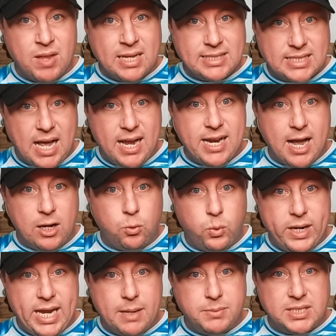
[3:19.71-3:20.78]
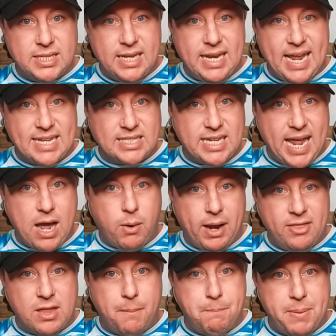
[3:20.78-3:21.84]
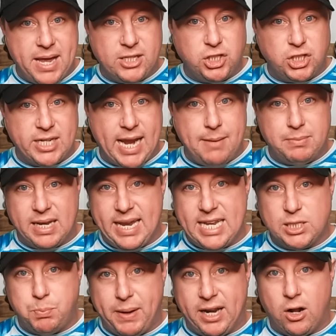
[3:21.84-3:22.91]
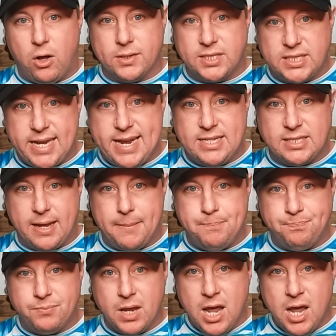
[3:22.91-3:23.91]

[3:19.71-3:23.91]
Zion Williamson is now in the best shape that he's been all season.